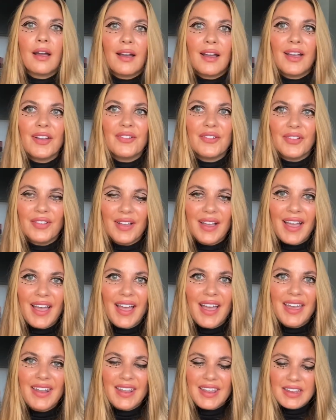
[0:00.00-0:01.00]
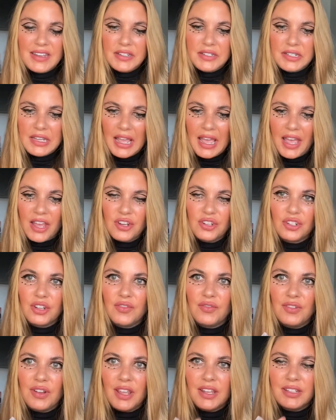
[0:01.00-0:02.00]
I will add a dash
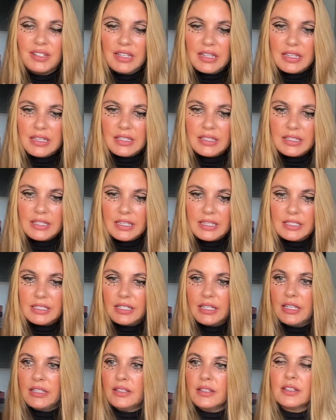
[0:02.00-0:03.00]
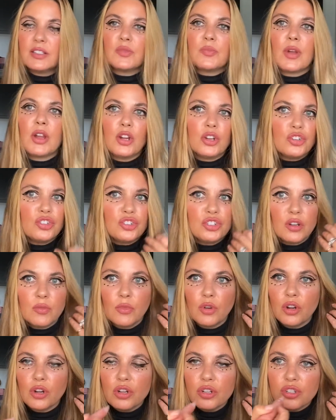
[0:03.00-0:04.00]
of 1960s inspired
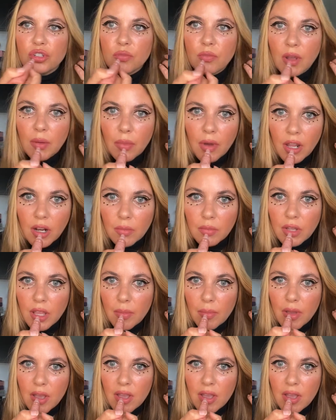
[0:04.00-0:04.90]
shimmer to my bottom lip.